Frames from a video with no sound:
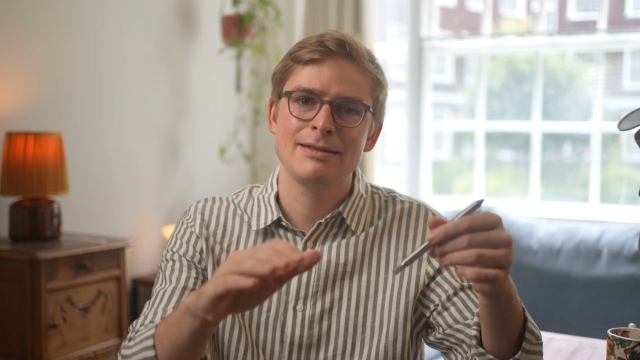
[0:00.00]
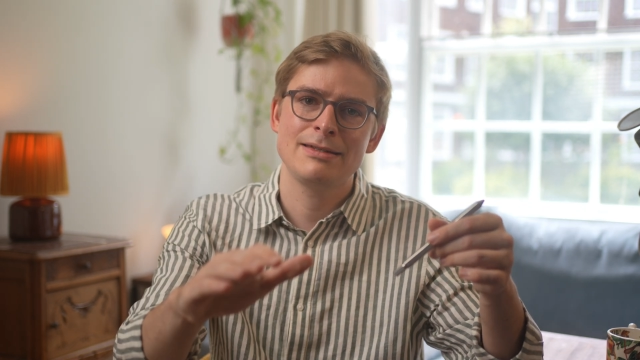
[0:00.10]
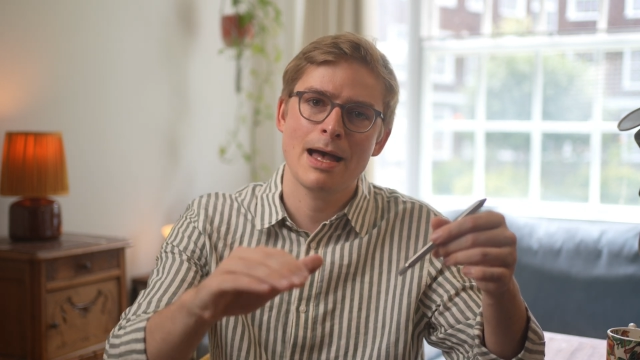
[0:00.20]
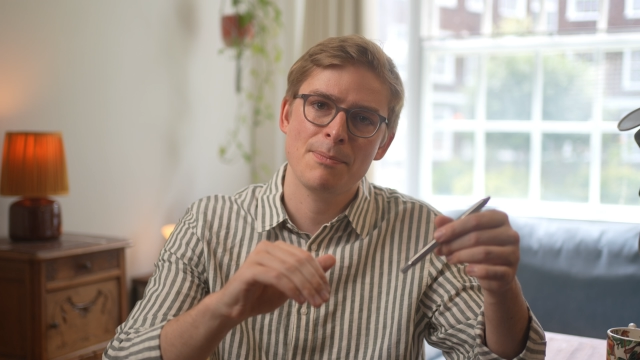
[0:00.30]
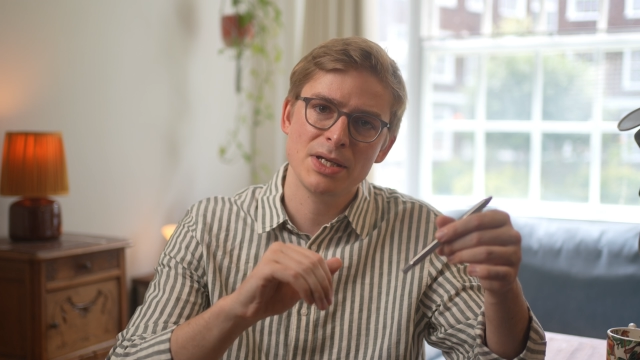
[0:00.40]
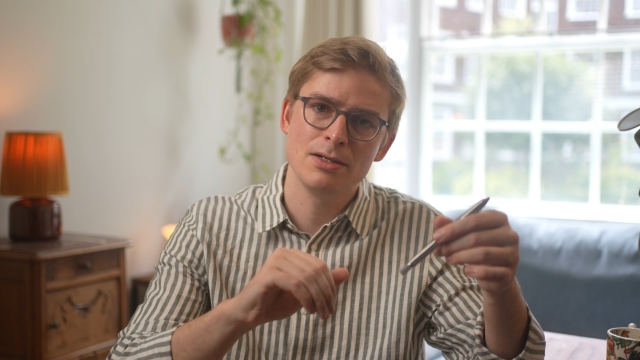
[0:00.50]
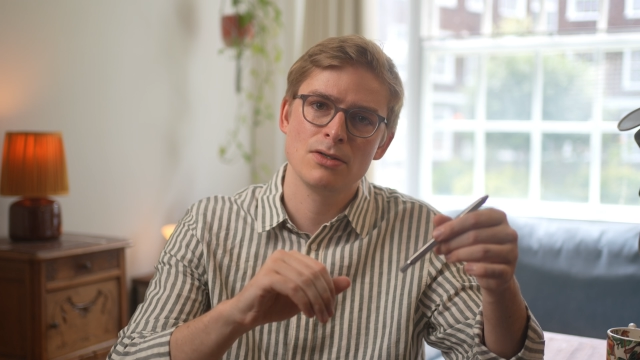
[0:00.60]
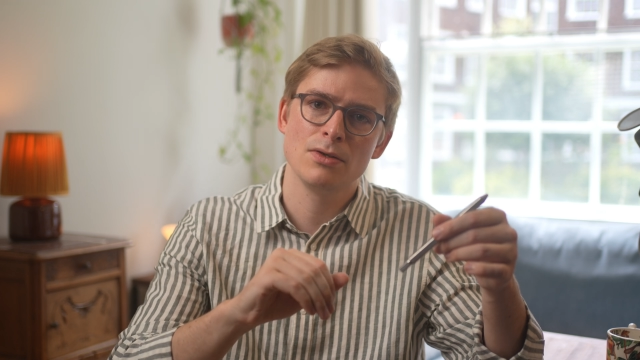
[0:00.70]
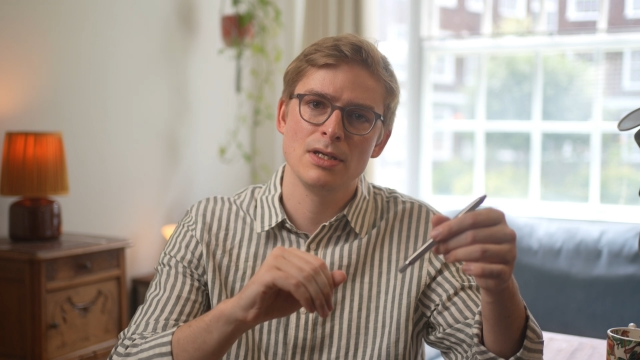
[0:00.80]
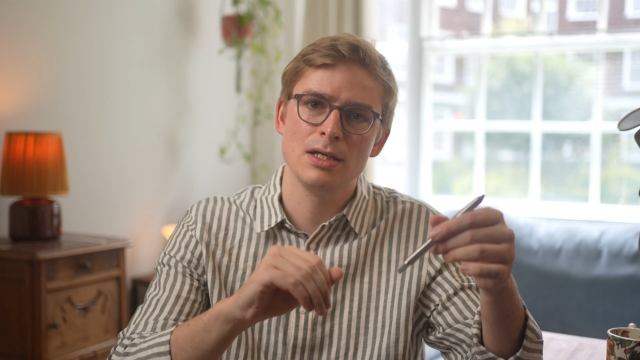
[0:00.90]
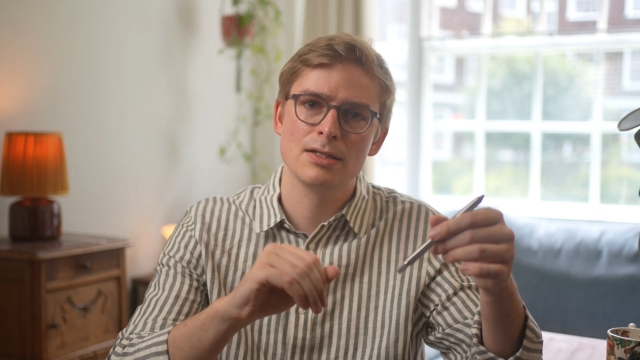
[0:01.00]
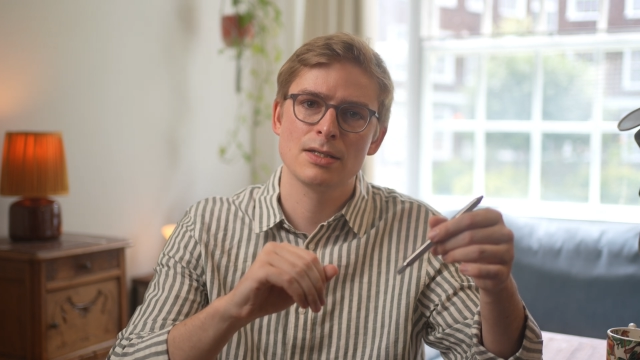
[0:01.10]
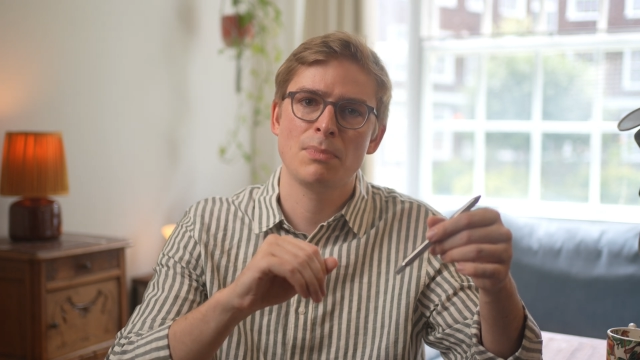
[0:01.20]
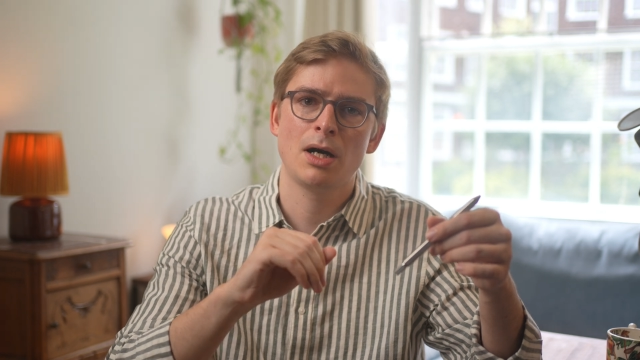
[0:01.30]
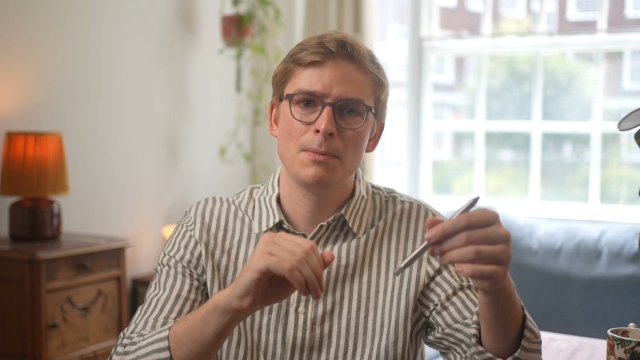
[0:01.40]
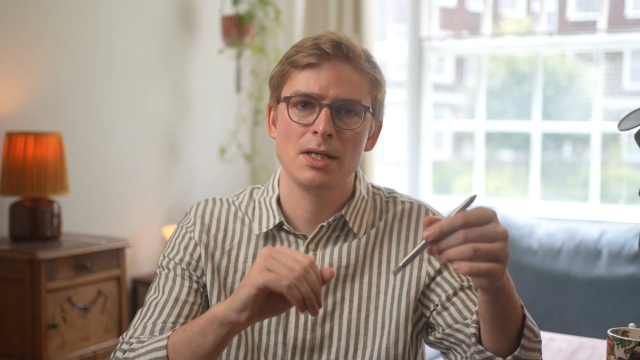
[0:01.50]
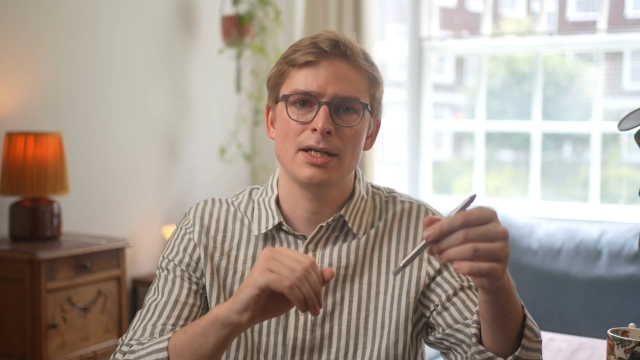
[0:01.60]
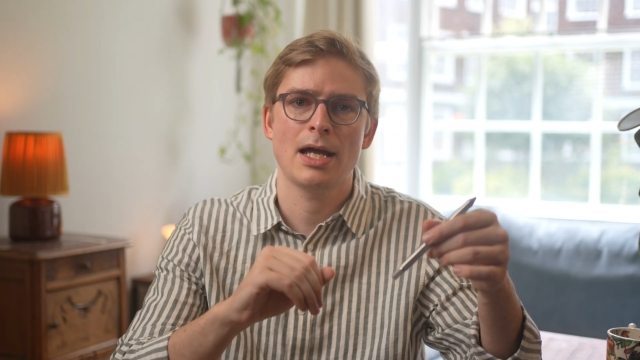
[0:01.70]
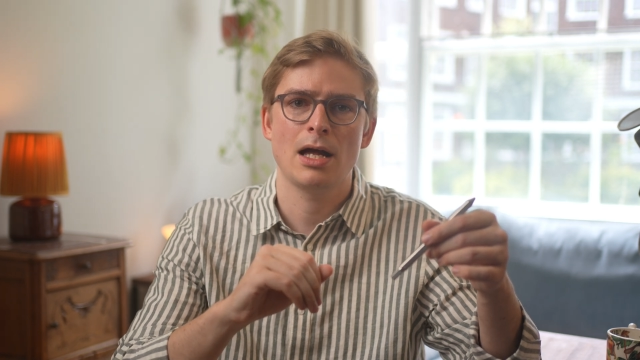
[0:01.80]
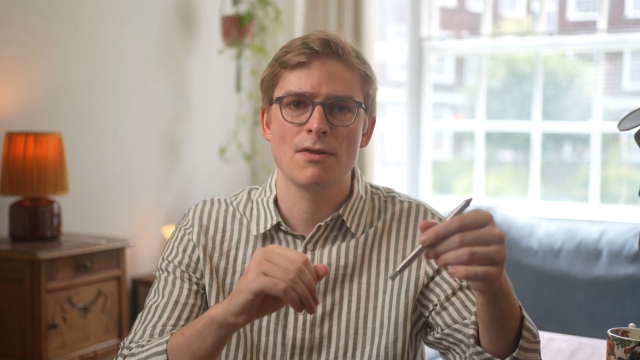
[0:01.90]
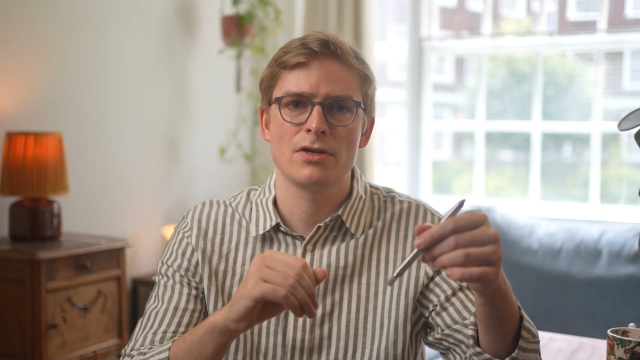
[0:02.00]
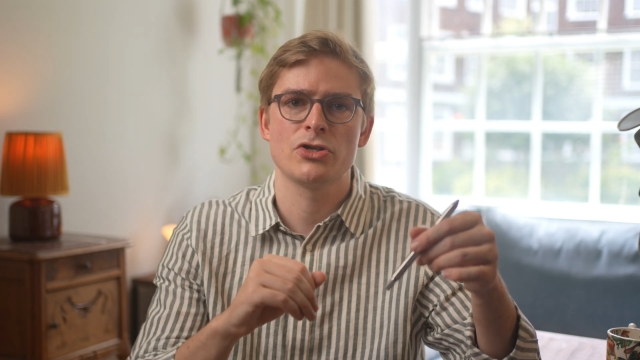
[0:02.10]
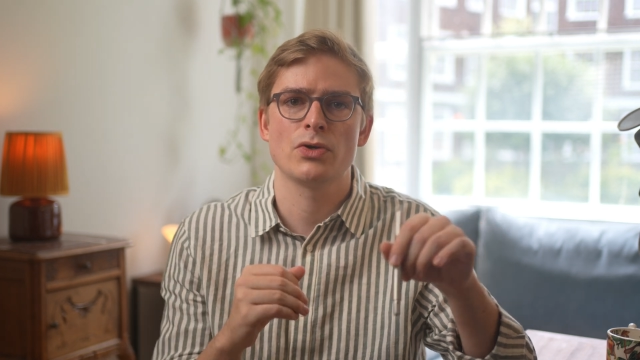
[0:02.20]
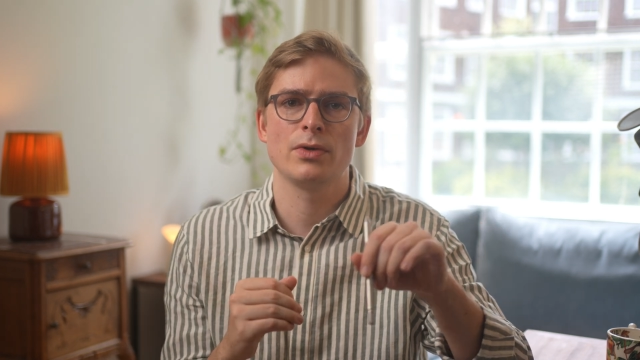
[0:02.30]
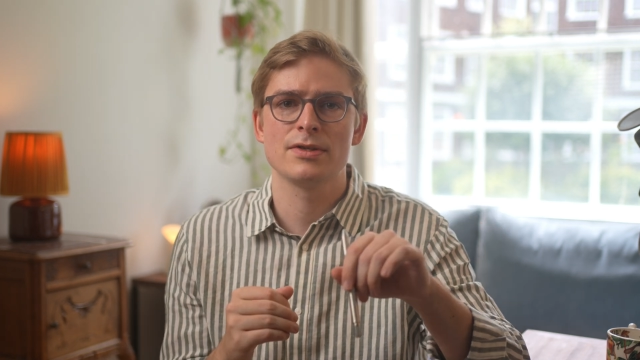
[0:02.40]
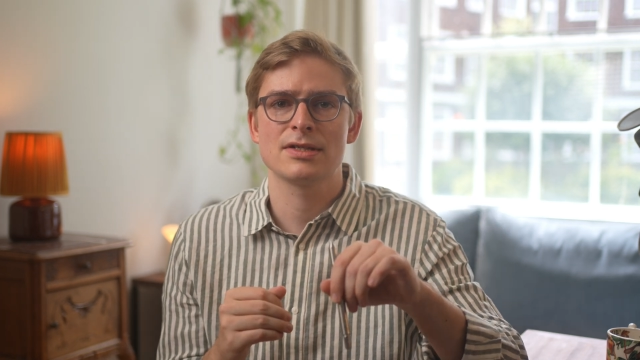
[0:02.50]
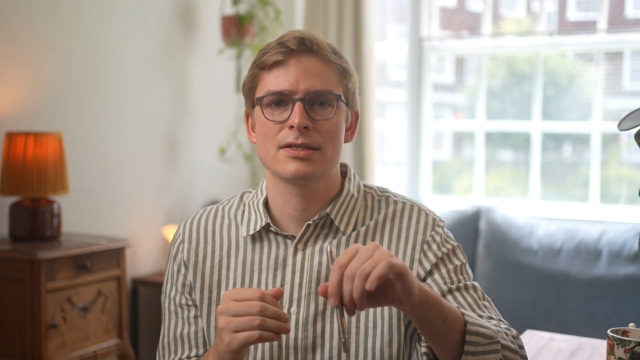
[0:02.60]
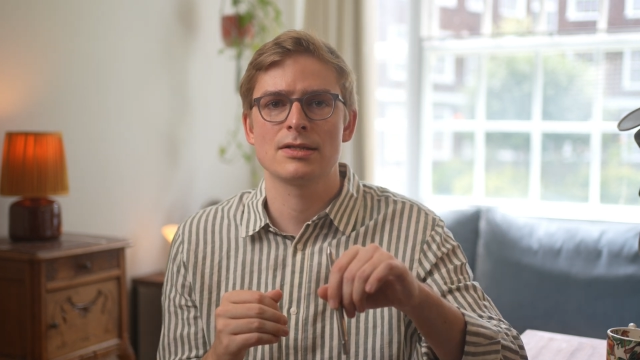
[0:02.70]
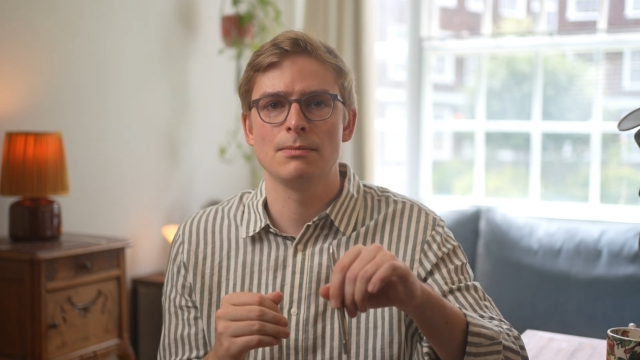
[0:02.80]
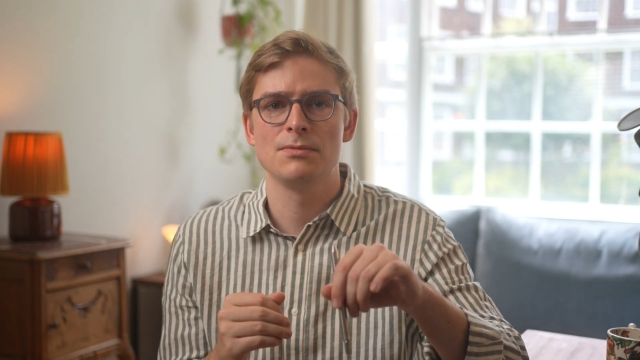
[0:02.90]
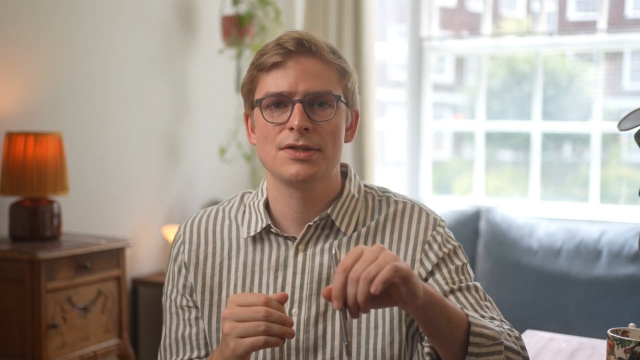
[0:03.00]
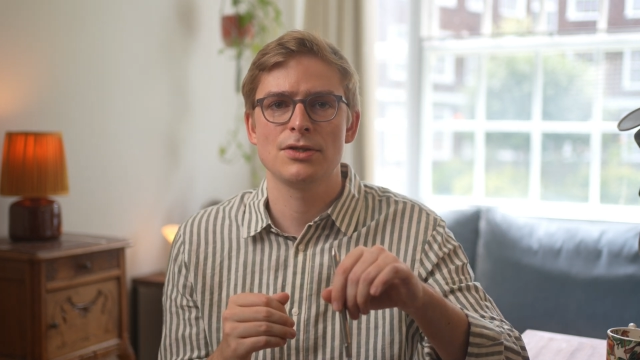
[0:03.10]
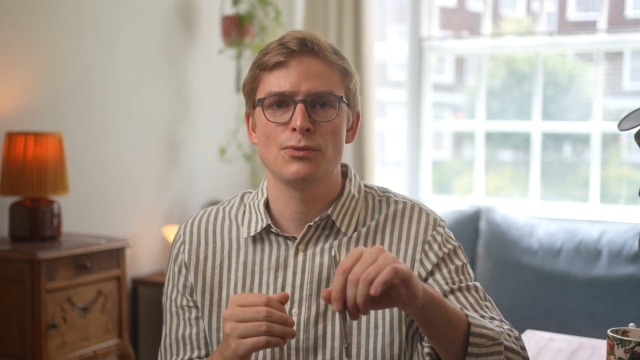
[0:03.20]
tap into these public health insurance systems to